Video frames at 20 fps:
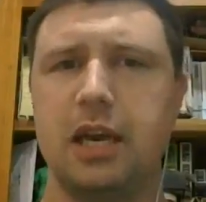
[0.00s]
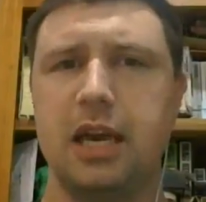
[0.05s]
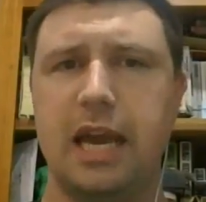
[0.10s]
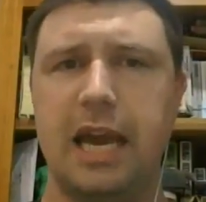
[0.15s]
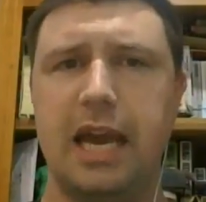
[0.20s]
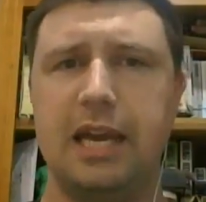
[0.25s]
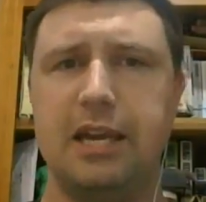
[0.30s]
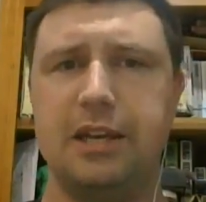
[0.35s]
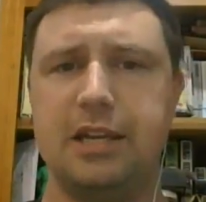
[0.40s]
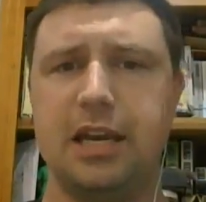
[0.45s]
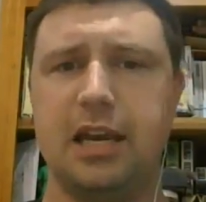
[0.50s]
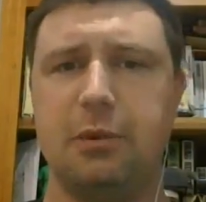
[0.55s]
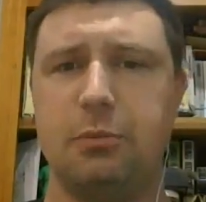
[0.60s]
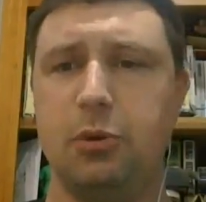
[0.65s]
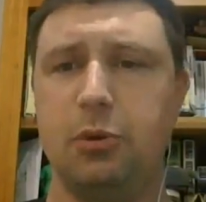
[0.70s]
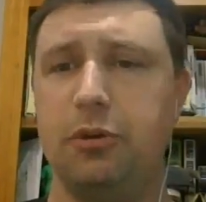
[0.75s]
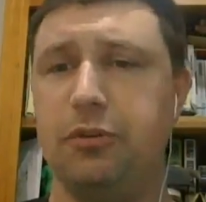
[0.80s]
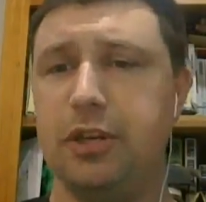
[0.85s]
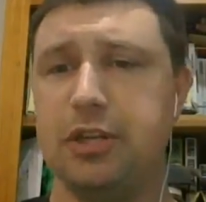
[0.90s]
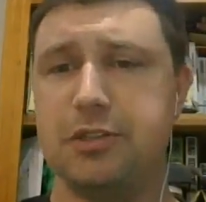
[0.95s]
And
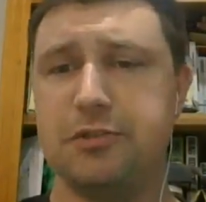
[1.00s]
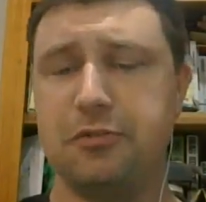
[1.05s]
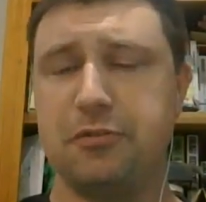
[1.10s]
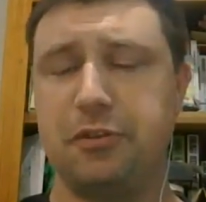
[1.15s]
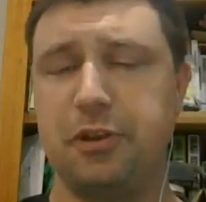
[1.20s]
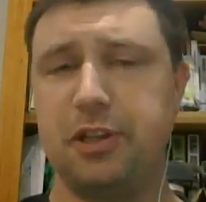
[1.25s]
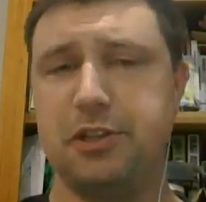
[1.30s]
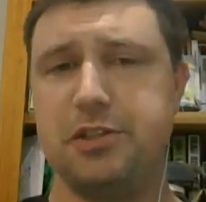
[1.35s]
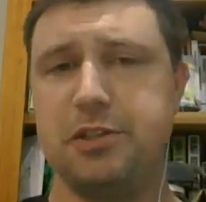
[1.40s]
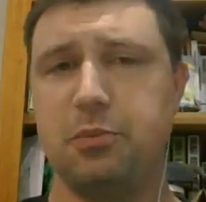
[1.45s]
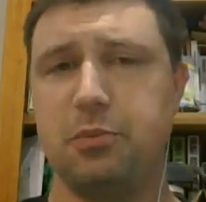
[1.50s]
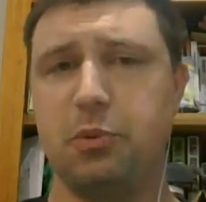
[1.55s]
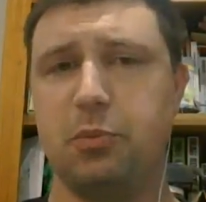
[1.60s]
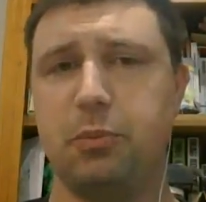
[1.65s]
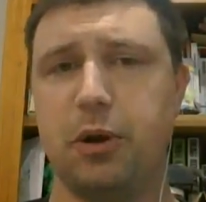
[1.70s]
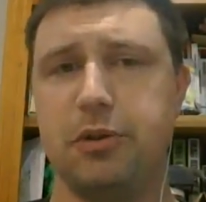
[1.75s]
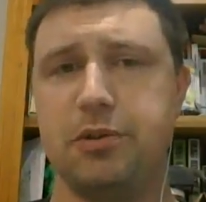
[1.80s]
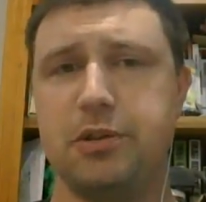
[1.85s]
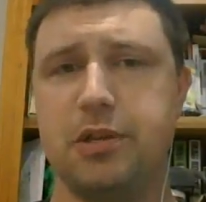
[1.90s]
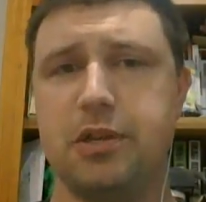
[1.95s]
moving is a fairly simple
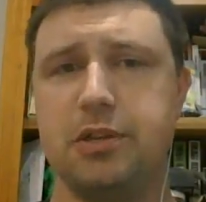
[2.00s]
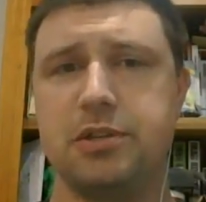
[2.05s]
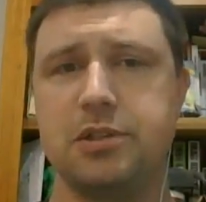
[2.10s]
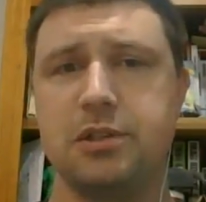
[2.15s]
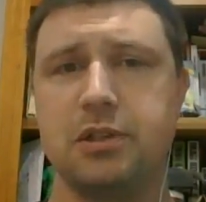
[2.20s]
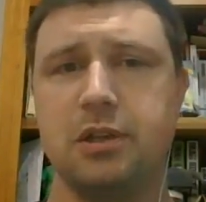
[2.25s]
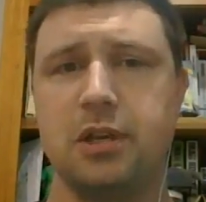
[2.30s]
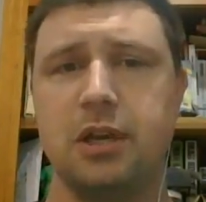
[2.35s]
process.